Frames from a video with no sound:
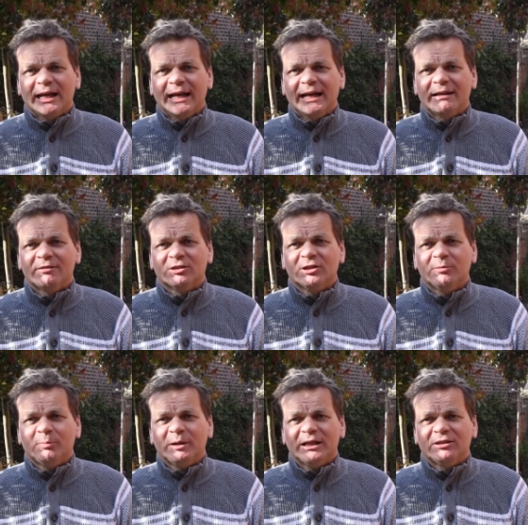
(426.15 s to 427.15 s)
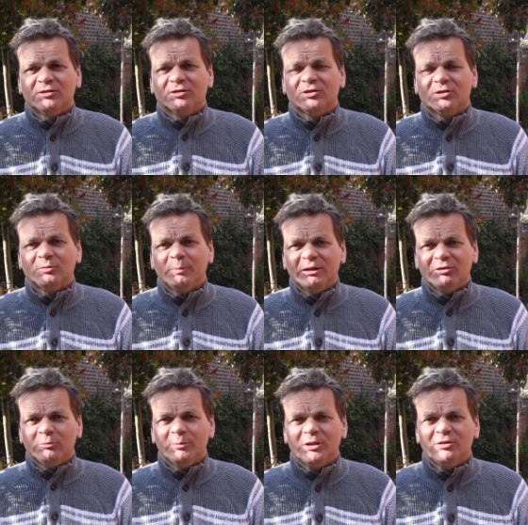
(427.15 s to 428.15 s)
and we're going to play to some
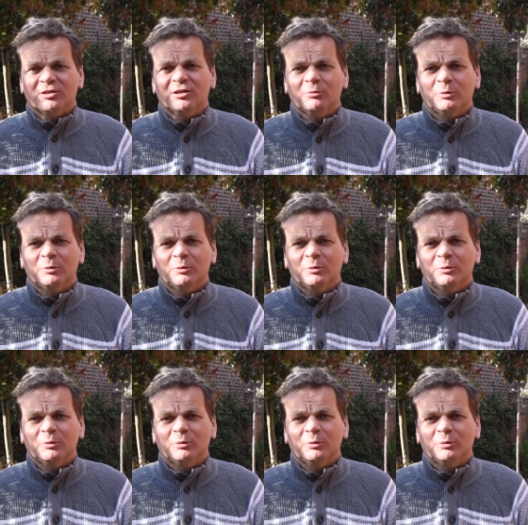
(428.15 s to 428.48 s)
special music